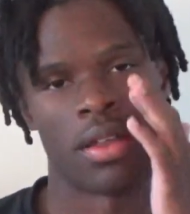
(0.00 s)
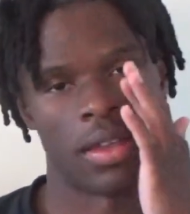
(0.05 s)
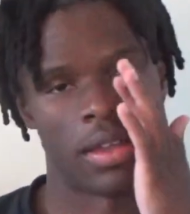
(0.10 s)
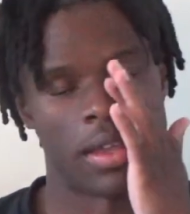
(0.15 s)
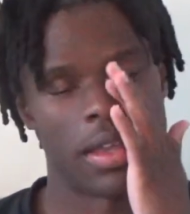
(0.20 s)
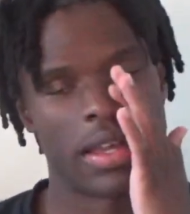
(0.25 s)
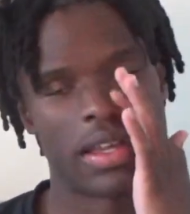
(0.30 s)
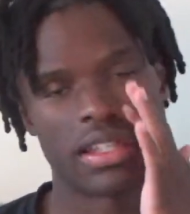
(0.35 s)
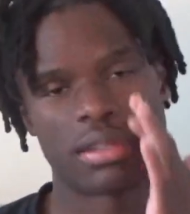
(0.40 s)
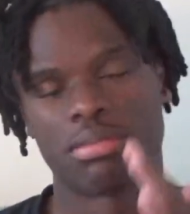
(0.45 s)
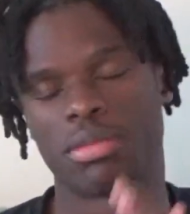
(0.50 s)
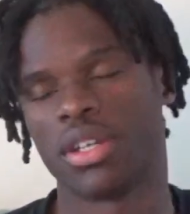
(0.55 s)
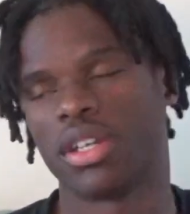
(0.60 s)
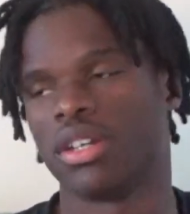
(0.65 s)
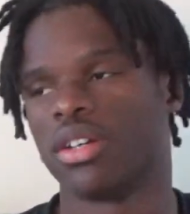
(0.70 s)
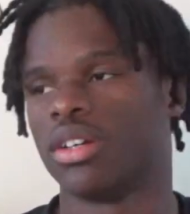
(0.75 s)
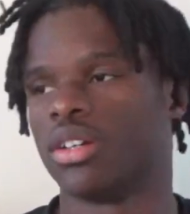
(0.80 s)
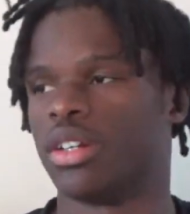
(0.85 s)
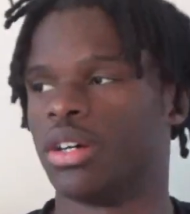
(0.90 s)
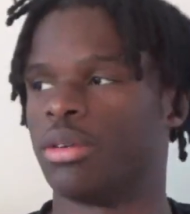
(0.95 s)
Yeah, it's been
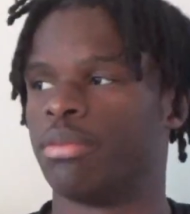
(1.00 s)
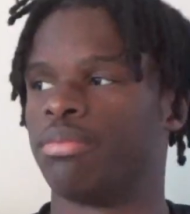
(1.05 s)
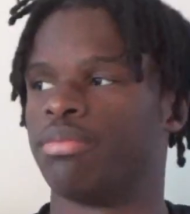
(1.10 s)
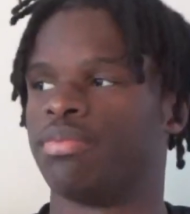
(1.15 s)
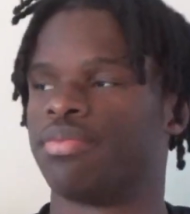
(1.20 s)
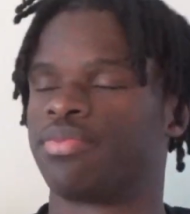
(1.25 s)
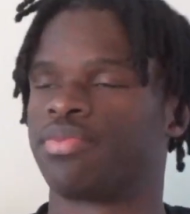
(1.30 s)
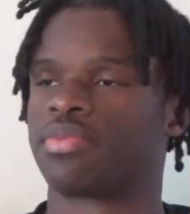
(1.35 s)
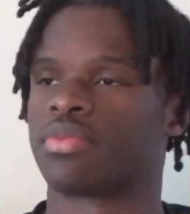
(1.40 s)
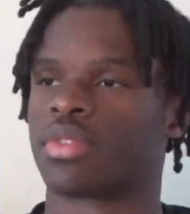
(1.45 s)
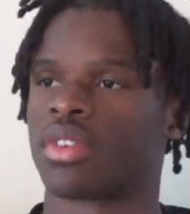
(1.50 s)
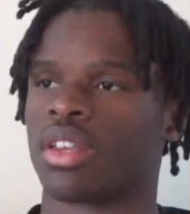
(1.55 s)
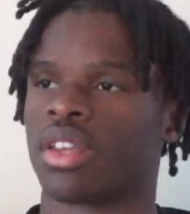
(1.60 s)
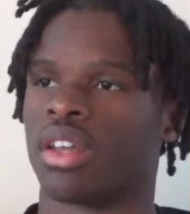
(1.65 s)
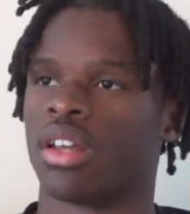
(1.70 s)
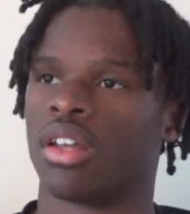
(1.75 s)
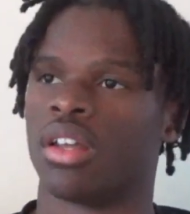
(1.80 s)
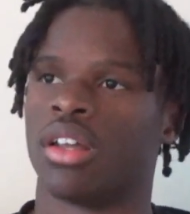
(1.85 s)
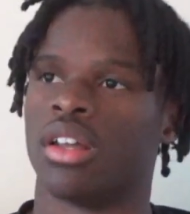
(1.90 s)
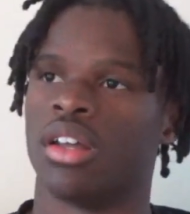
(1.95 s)
good.
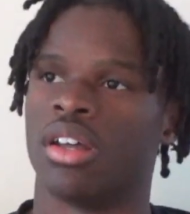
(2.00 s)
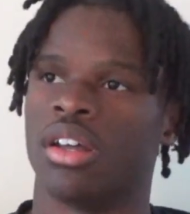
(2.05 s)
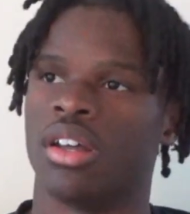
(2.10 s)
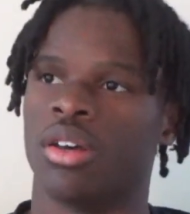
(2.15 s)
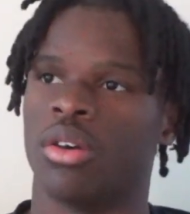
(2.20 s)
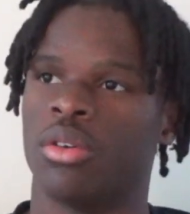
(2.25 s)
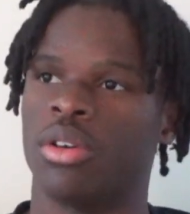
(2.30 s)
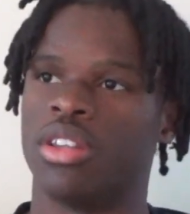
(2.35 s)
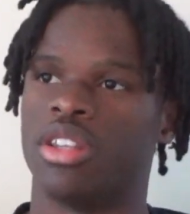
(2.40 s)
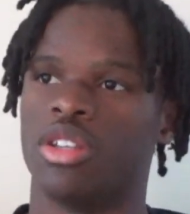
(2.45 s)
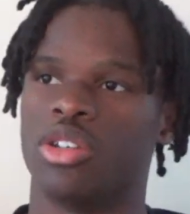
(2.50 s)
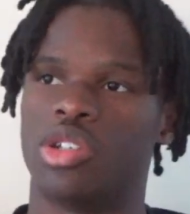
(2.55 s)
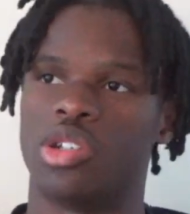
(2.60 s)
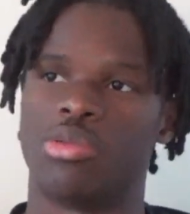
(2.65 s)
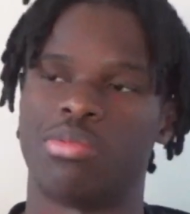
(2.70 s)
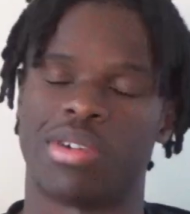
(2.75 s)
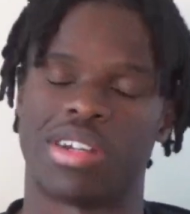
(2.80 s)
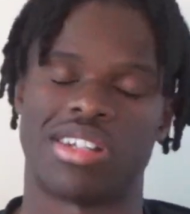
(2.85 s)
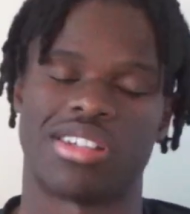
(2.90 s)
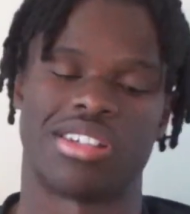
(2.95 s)
With the new
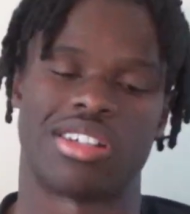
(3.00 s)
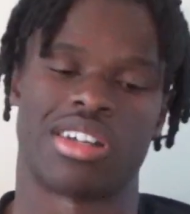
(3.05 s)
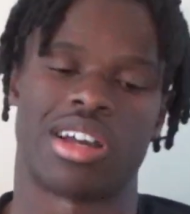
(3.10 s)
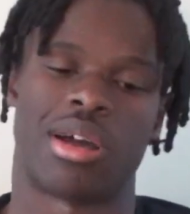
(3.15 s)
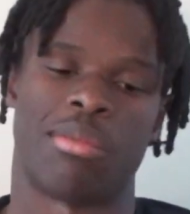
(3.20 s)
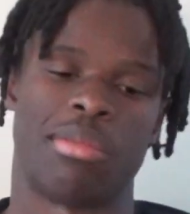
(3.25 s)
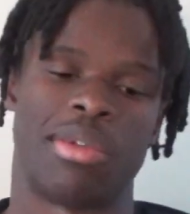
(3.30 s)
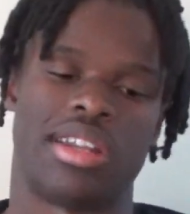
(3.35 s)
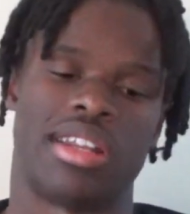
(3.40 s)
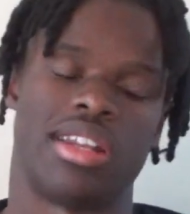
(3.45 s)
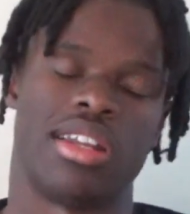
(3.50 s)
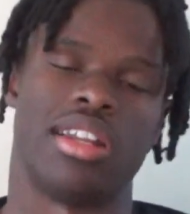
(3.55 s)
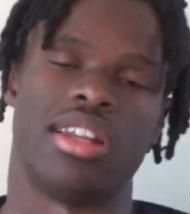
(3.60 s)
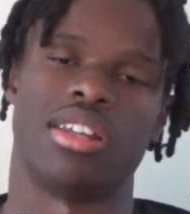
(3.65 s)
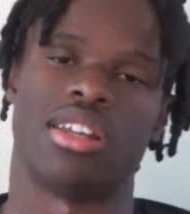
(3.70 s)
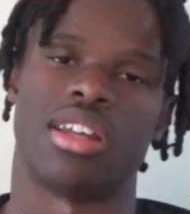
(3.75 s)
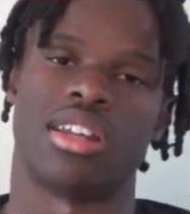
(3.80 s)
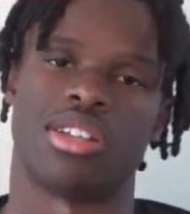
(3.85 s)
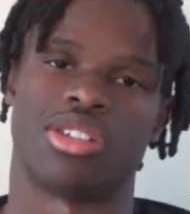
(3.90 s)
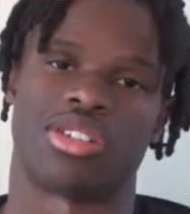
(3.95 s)
manager coming in
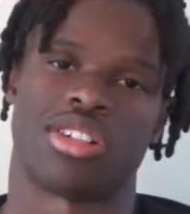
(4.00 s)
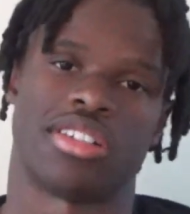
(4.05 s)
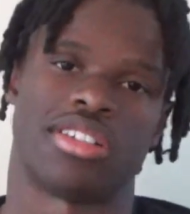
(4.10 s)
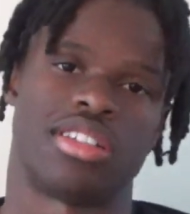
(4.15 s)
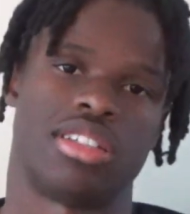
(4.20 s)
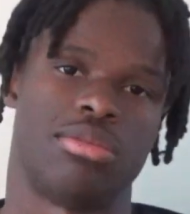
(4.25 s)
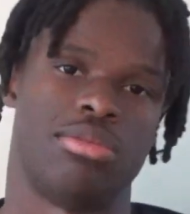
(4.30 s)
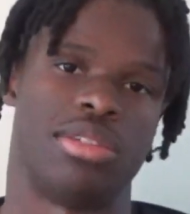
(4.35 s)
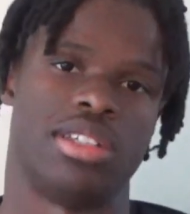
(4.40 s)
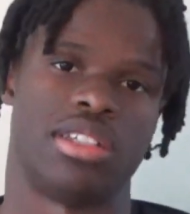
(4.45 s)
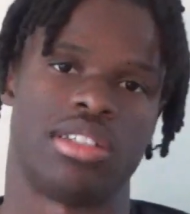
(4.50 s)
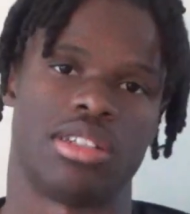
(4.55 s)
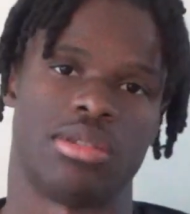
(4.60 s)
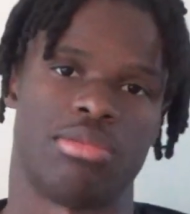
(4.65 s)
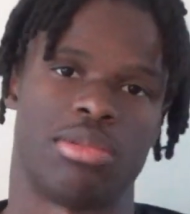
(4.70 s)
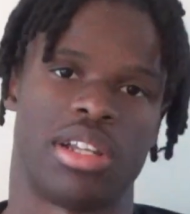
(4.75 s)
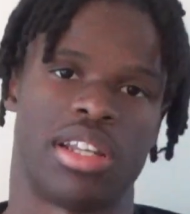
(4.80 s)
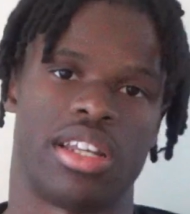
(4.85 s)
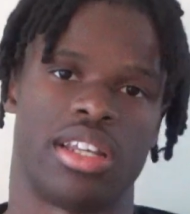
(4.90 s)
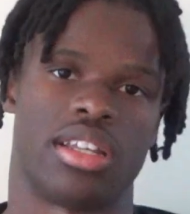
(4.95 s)
and trusting me to
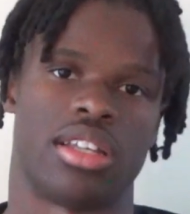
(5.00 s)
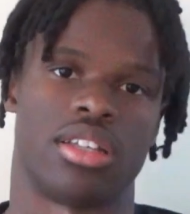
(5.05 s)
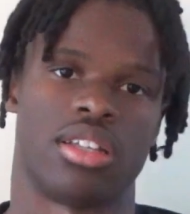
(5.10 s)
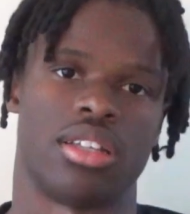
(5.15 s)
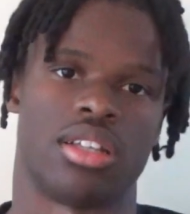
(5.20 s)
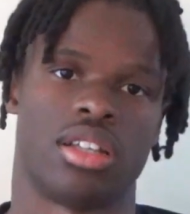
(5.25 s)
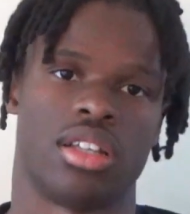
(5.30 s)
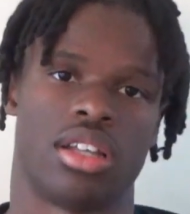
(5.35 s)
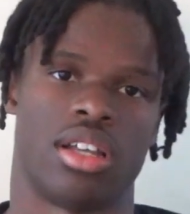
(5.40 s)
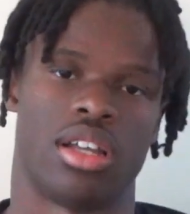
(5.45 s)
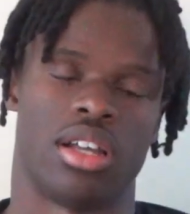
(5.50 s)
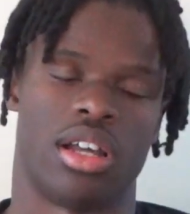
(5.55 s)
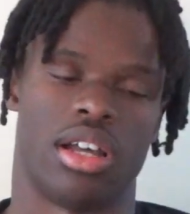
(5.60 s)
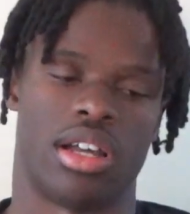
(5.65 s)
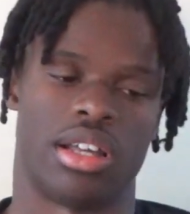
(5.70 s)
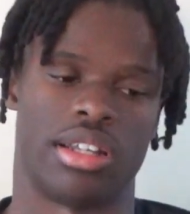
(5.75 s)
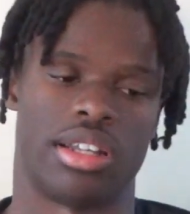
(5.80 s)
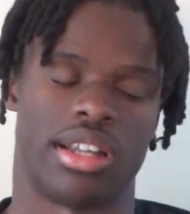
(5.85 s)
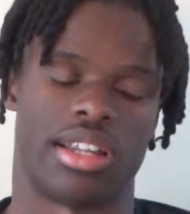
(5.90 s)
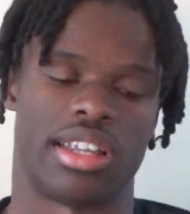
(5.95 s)
play
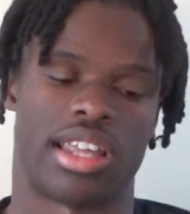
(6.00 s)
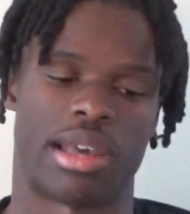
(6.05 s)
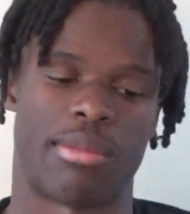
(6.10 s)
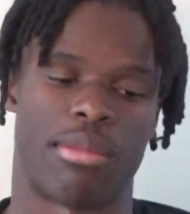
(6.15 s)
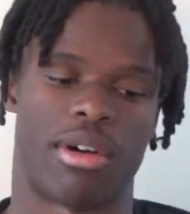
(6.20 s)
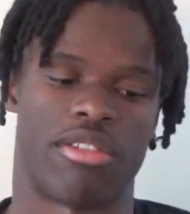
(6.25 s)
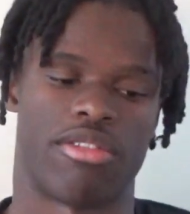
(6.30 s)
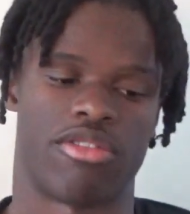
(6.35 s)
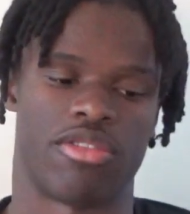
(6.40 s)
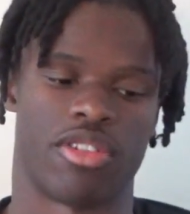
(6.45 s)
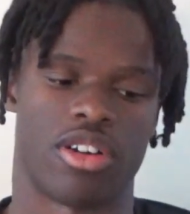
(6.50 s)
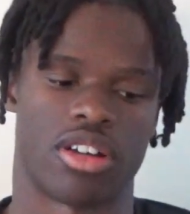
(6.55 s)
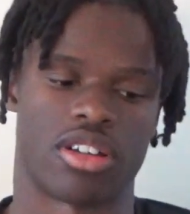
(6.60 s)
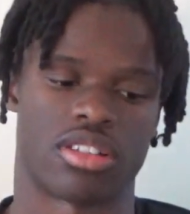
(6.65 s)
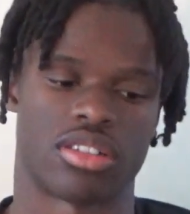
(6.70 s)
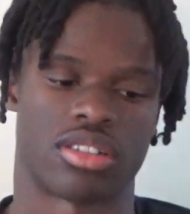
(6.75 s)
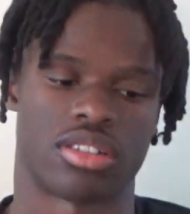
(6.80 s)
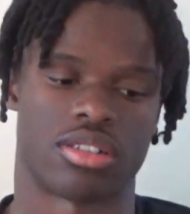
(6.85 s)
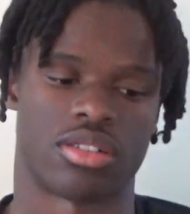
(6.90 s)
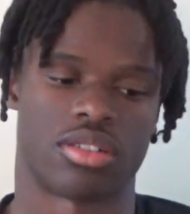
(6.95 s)
and get my
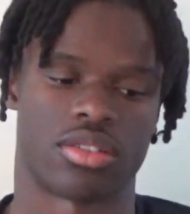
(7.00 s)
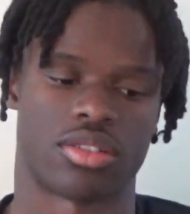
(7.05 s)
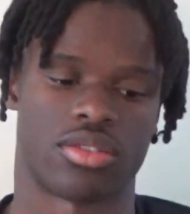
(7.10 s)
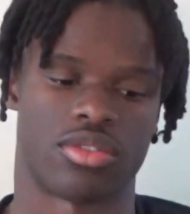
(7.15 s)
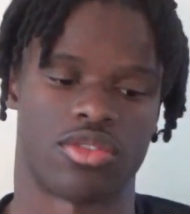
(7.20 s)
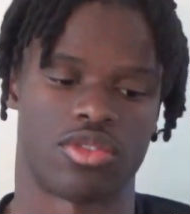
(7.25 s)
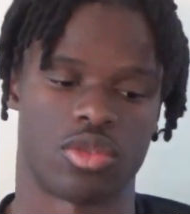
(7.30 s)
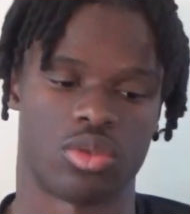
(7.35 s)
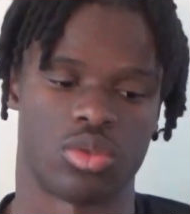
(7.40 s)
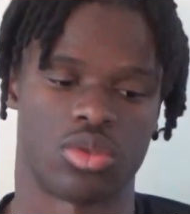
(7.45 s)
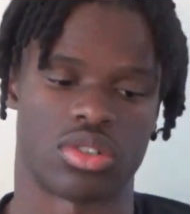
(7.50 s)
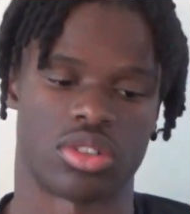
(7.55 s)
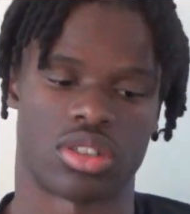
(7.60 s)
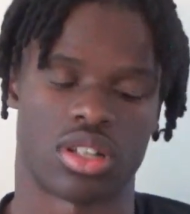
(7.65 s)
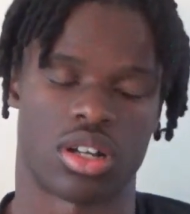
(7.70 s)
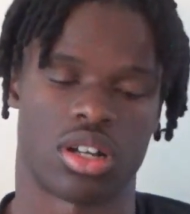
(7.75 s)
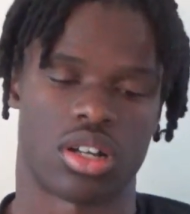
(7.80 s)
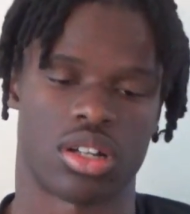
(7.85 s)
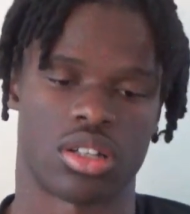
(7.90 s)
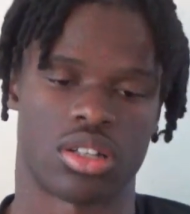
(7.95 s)
first full
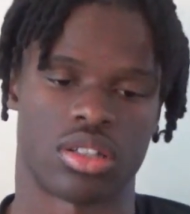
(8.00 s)
start,